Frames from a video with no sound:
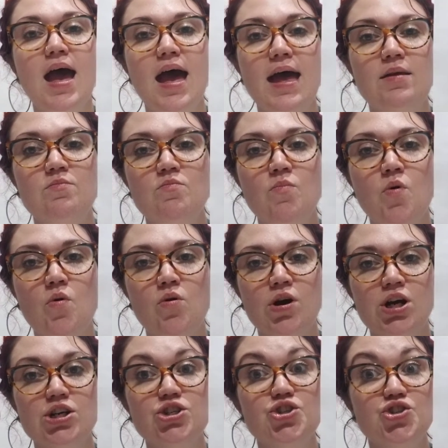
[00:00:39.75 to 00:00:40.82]
and
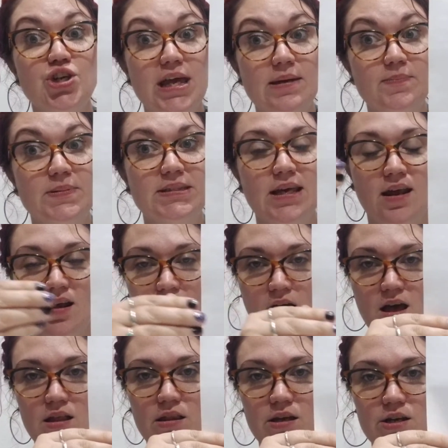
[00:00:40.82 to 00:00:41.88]
more shapes and
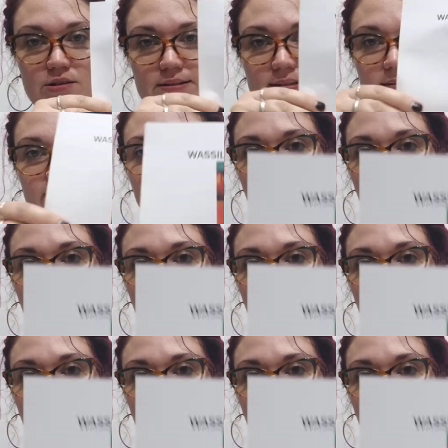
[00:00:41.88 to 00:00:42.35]
colors.